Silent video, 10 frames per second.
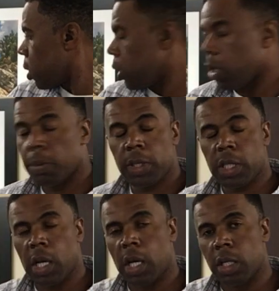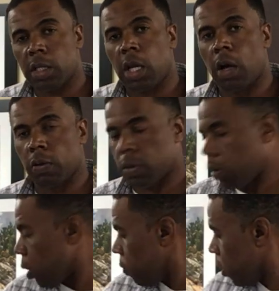Get a massage, I also
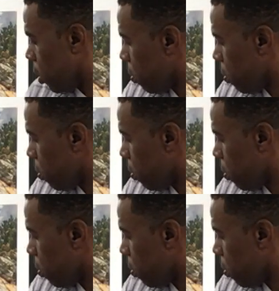love getting a